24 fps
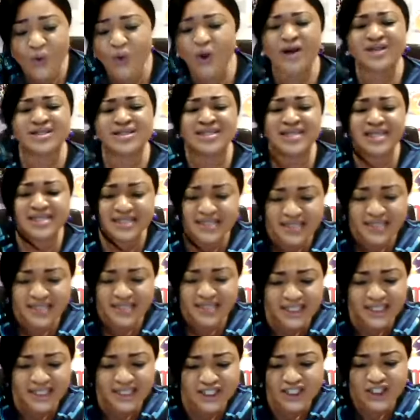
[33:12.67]
What
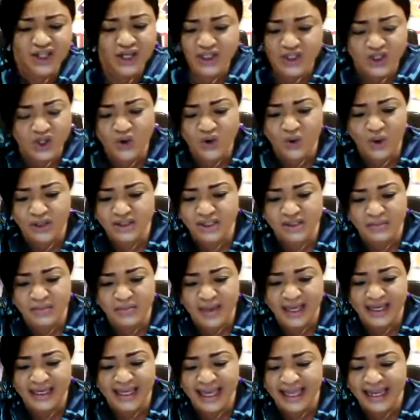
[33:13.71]
decisions do you want to
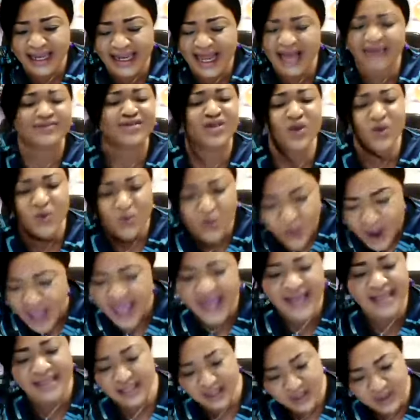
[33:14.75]
make in life? The
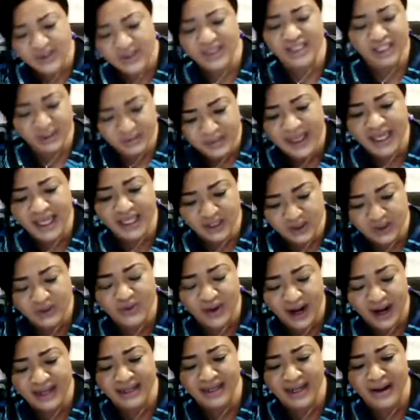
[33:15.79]
way is speaking
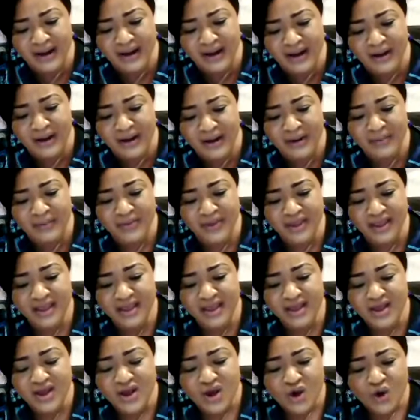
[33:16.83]
to you right now.
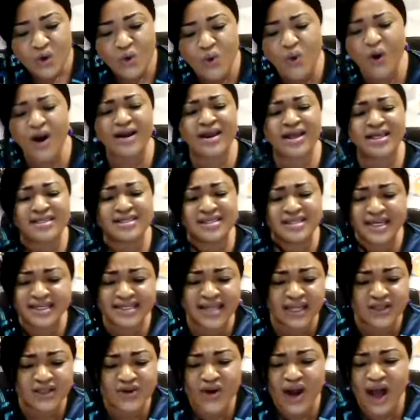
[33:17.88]
What is
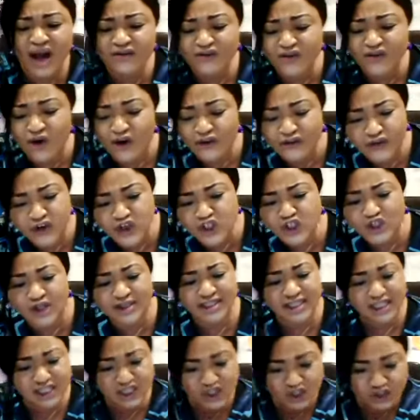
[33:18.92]
it that you have
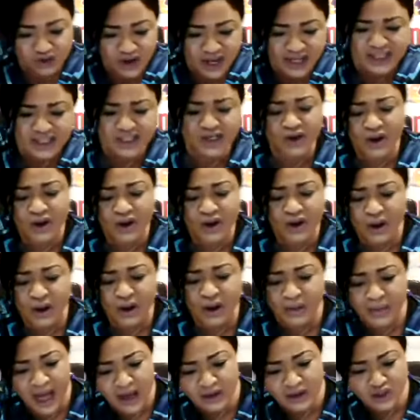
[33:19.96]
confusion, distraction
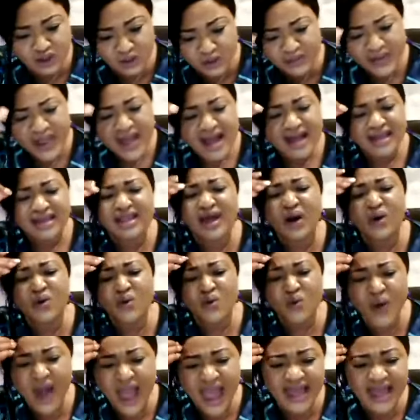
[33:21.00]
on how to move? The
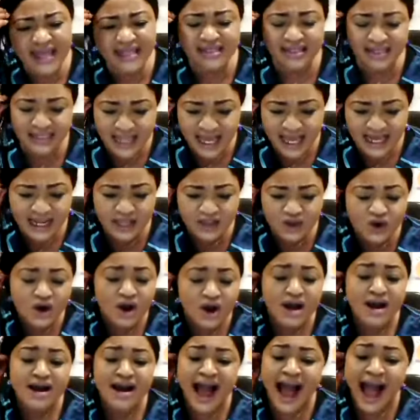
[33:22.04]
way is telling
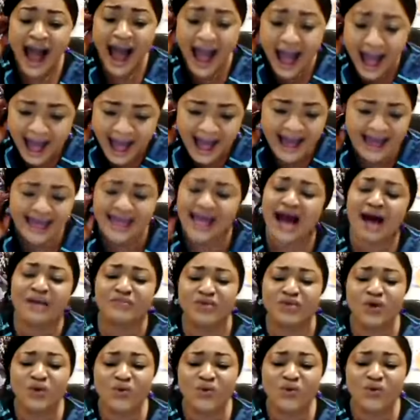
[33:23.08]
you, I
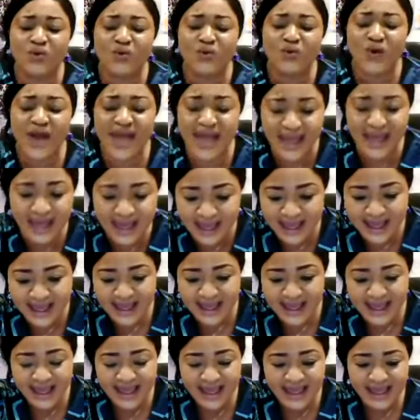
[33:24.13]
am the way.
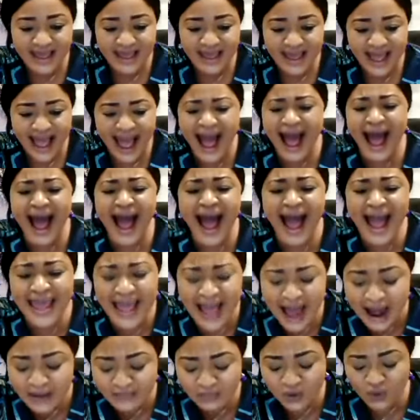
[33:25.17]

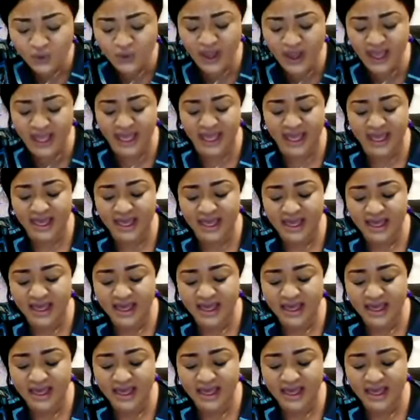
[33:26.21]
I am the way.